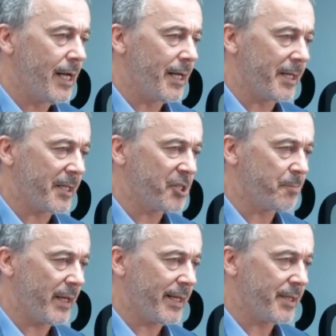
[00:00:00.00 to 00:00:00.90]
And it
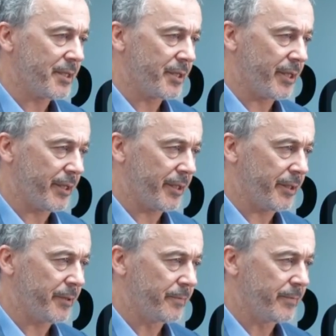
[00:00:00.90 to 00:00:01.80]
explained
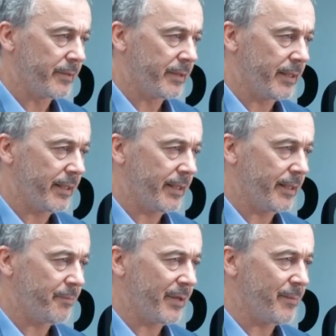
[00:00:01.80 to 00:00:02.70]
how
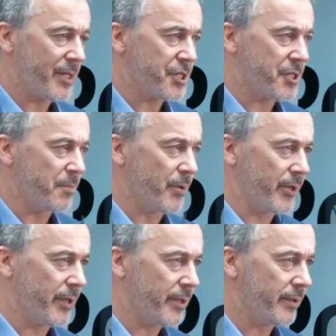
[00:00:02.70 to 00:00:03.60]
Prime Minister
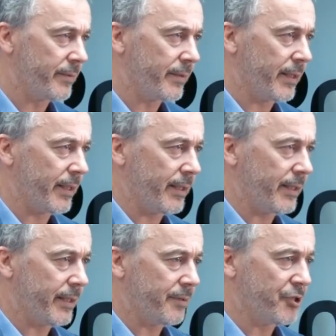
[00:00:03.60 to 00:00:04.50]
Blair,
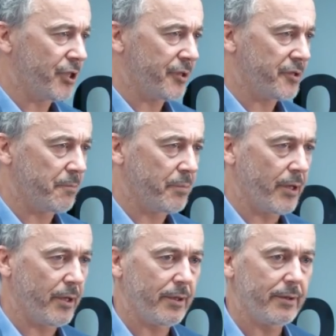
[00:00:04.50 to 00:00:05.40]
Jonathan
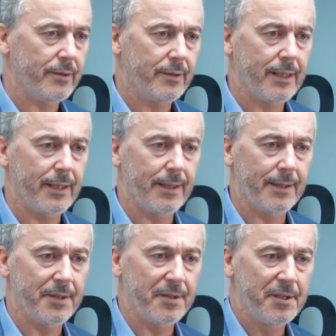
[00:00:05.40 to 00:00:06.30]
Powell,
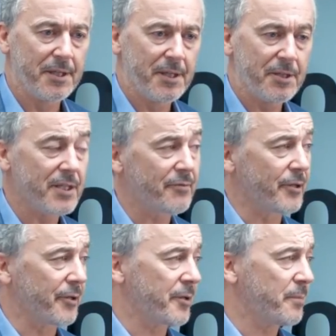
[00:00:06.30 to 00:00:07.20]
and
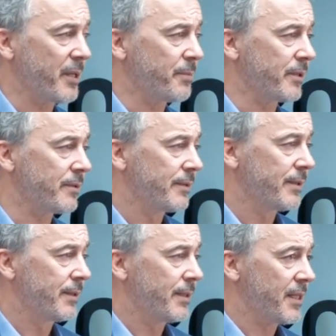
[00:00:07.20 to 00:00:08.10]
different other people
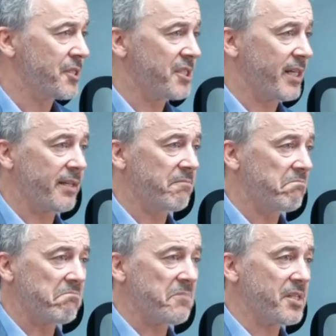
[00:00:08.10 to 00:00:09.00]
had said,
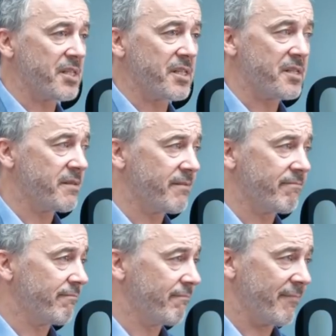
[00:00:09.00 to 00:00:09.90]
this is
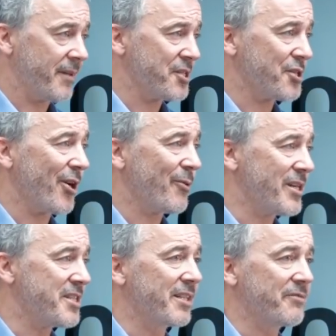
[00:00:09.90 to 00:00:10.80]
how
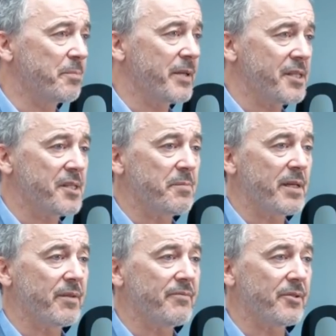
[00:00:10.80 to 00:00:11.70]
we delivered peace to the
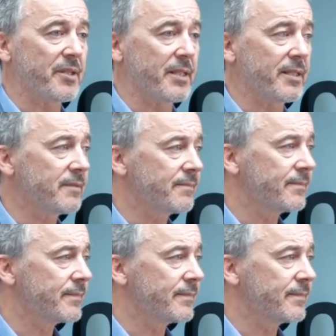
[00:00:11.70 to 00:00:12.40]
people of Northern Ireland.